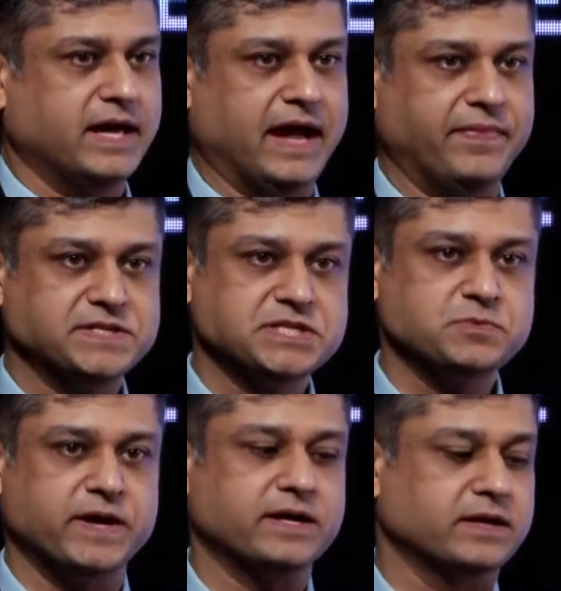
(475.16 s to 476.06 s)
And this is
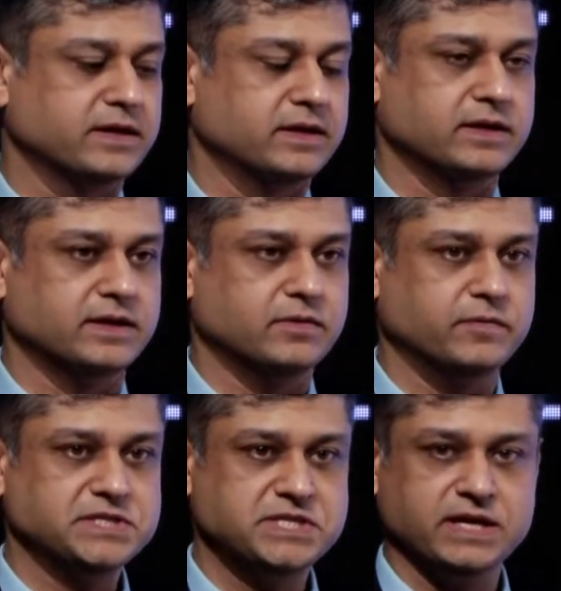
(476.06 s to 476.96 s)
where
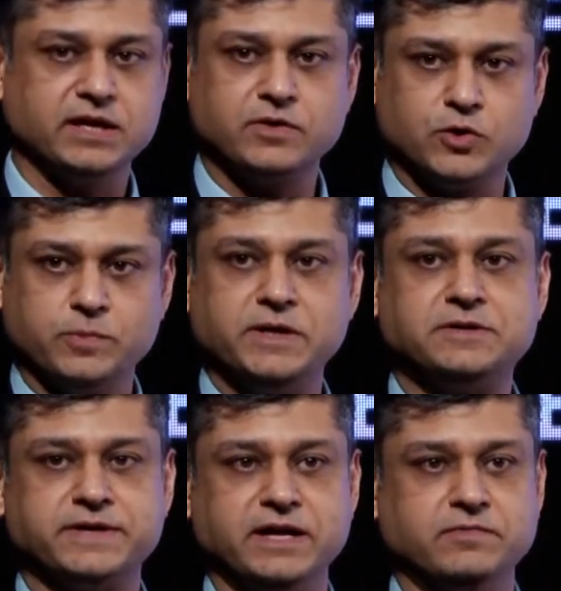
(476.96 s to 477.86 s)
we're seeing a global
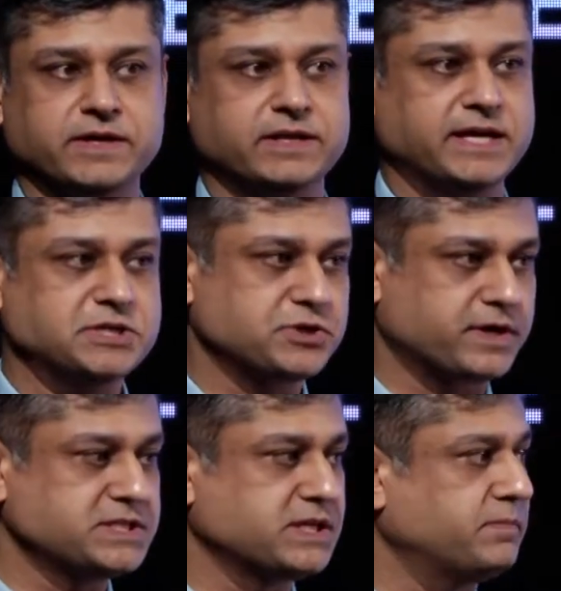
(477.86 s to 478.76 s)
trend with
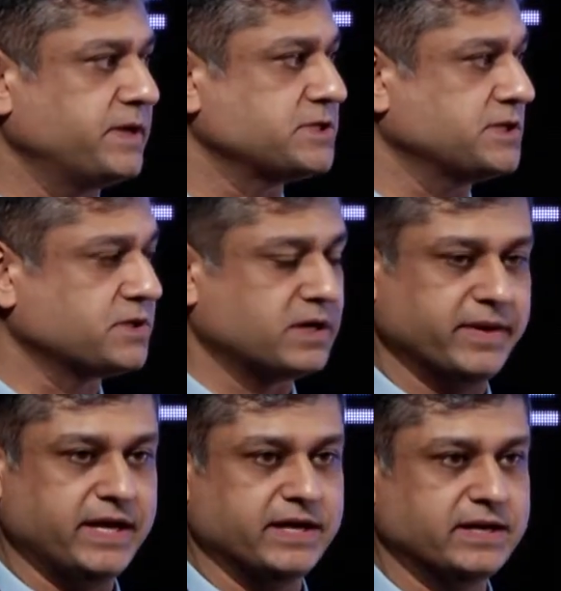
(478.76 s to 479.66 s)
insurance companies also
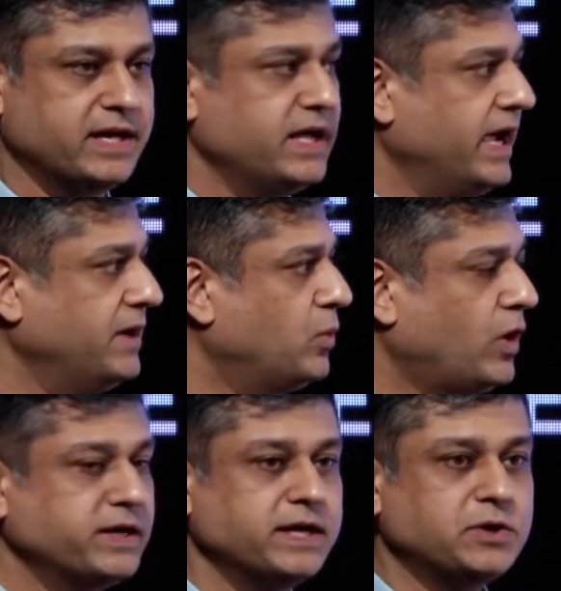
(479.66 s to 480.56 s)
coming in and
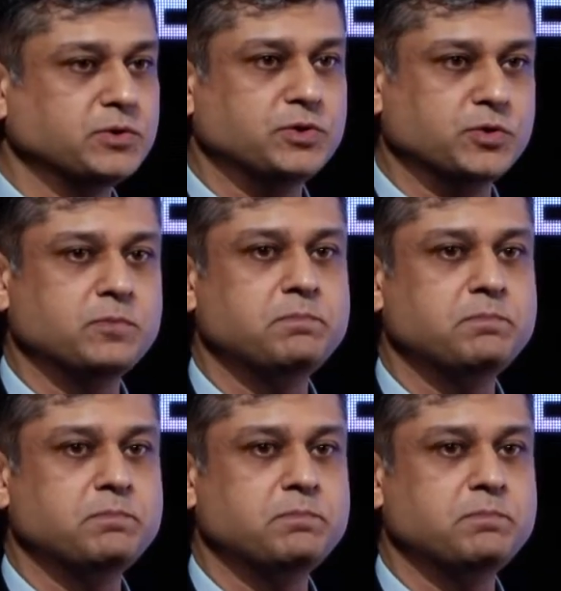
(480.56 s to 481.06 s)
wanting to